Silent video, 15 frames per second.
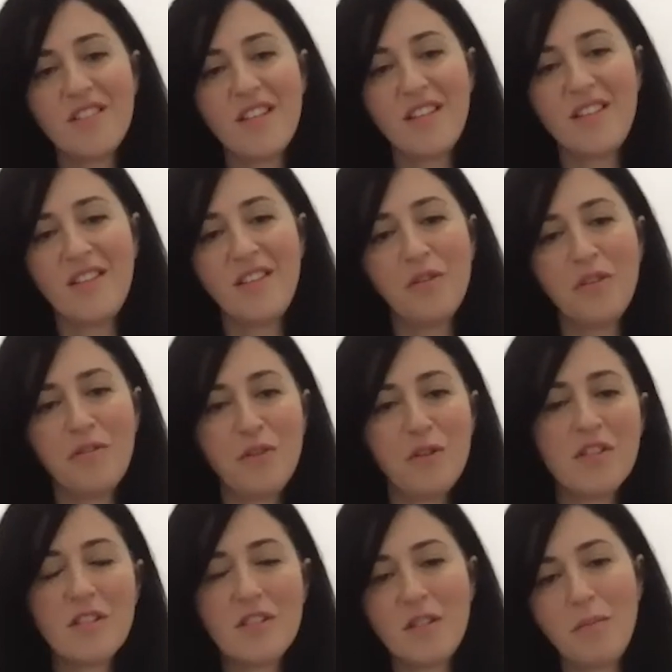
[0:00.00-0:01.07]
and
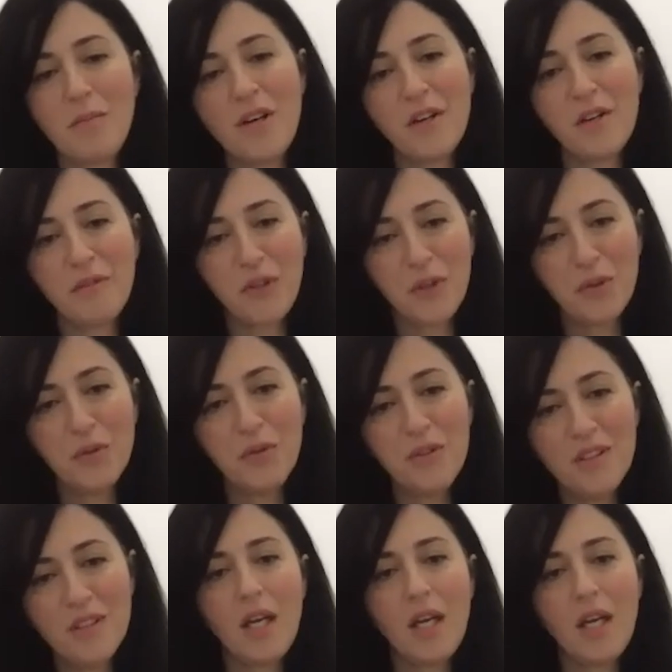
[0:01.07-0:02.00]
universe is a part of you.